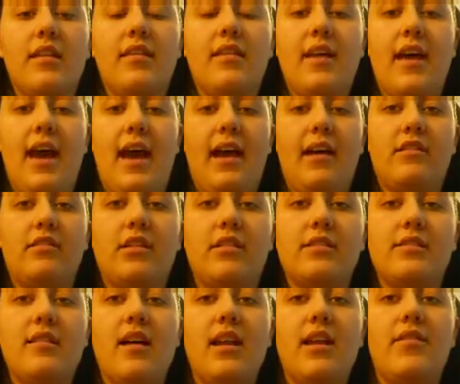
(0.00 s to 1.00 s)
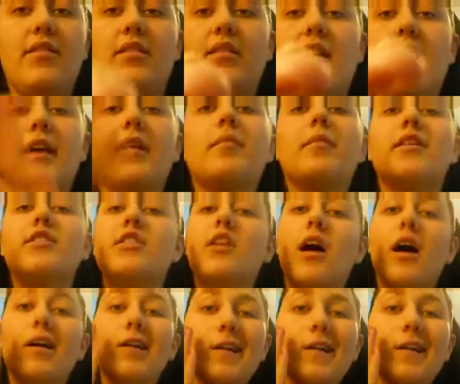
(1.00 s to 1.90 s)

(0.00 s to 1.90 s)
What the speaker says: that. I don't know, it's not even like much at all.